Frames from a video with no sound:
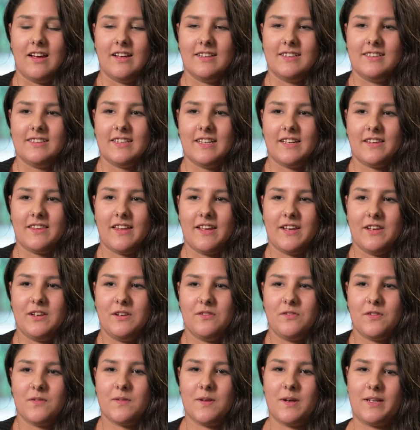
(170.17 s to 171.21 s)
I'd say
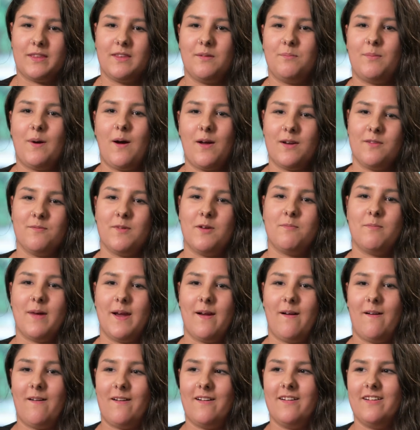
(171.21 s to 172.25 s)
thank you from the bottom of
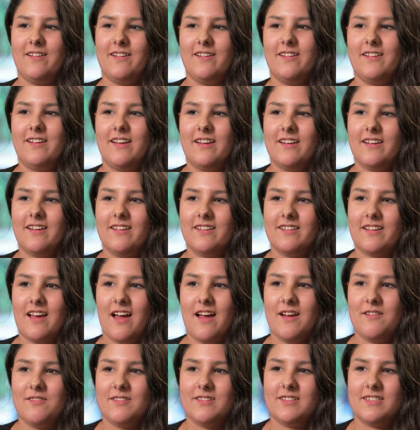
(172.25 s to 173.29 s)
my heart. And
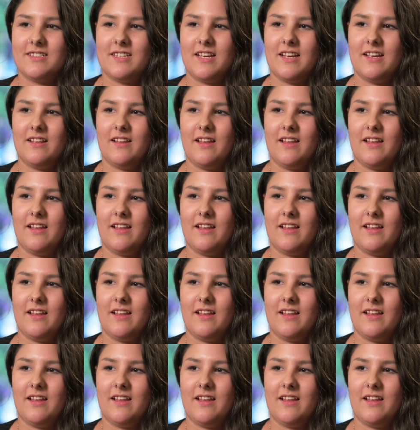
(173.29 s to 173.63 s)
I would say